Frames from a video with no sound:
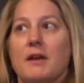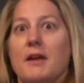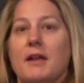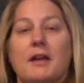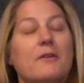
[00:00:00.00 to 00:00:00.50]

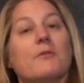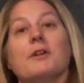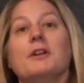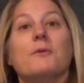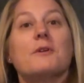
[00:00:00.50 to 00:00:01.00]
and I don't
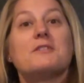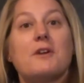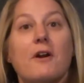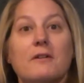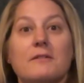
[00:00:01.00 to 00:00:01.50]
really know where to
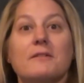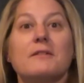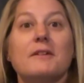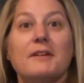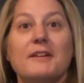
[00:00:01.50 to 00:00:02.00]
start.
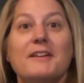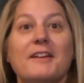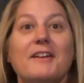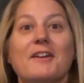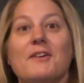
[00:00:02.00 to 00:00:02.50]

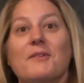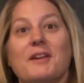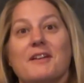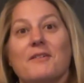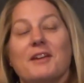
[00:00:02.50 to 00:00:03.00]

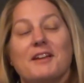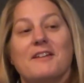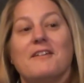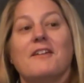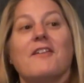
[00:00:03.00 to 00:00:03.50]
We get
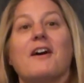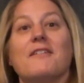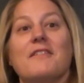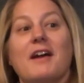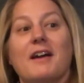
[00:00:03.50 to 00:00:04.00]
a lot of
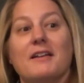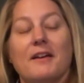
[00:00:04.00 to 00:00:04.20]
that.